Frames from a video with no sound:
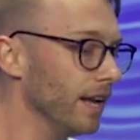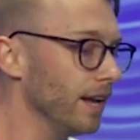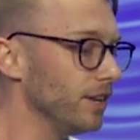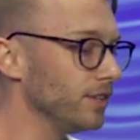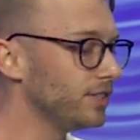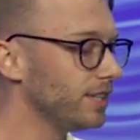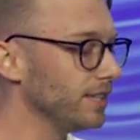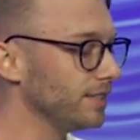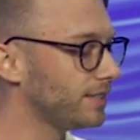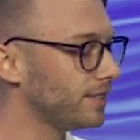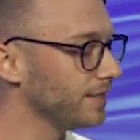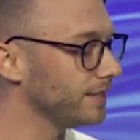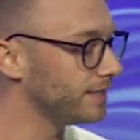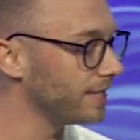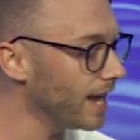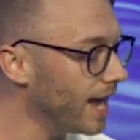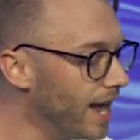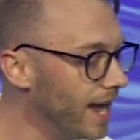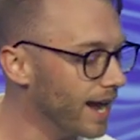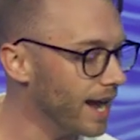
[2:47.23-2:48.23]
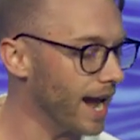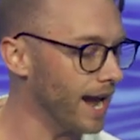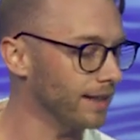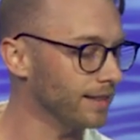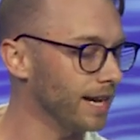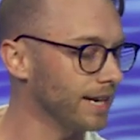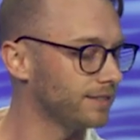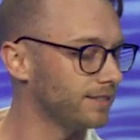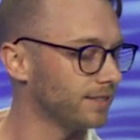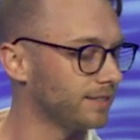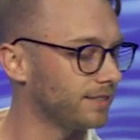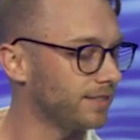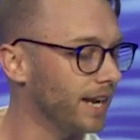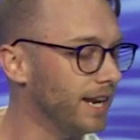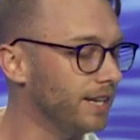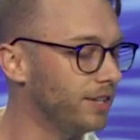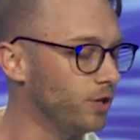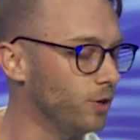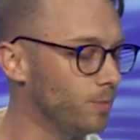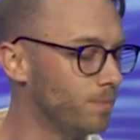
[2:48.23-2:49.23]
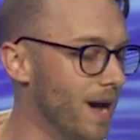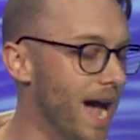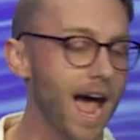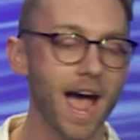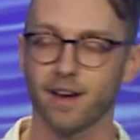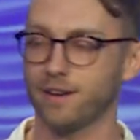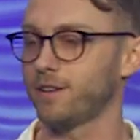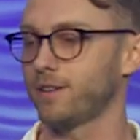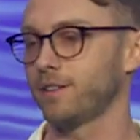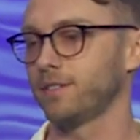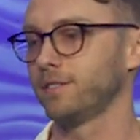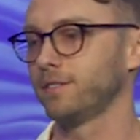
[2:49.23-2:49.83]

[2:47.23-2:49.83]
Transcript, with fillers: You see, today I'd like to take you back.